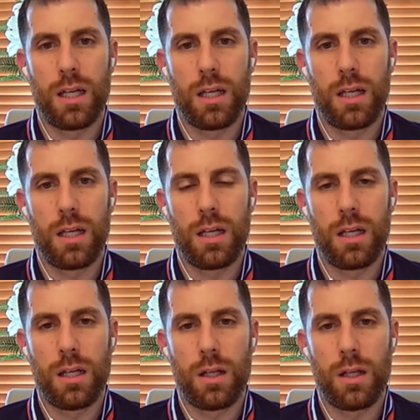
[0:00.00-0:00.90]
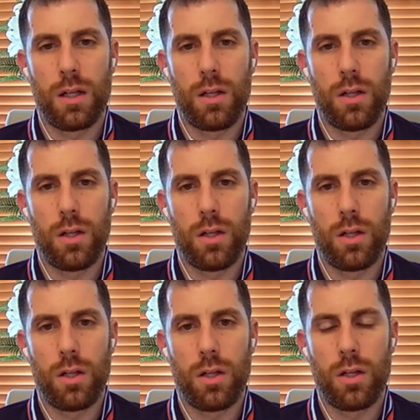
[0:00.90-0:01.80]

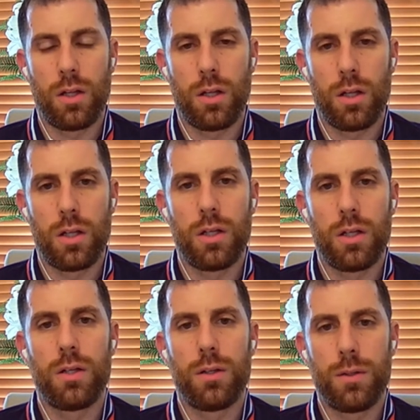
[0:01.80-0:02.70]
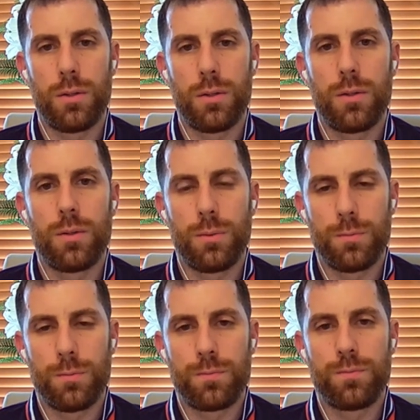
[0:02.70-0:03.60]

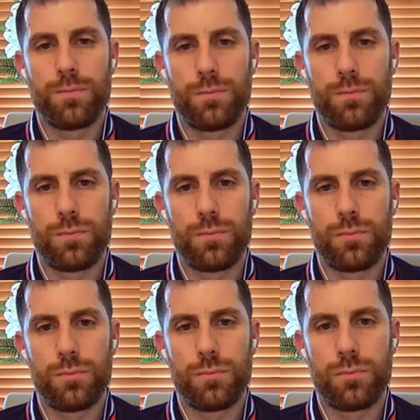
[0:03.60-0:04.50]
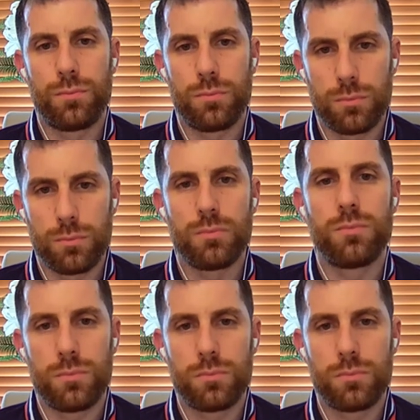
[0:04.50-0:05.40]

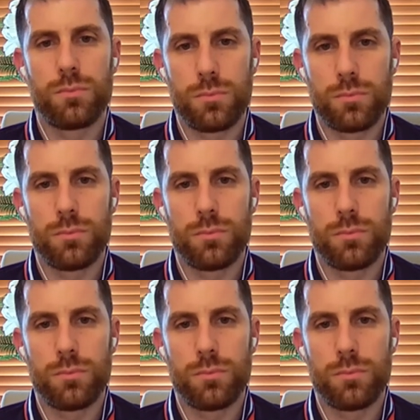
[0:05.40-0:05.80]
(not speaking)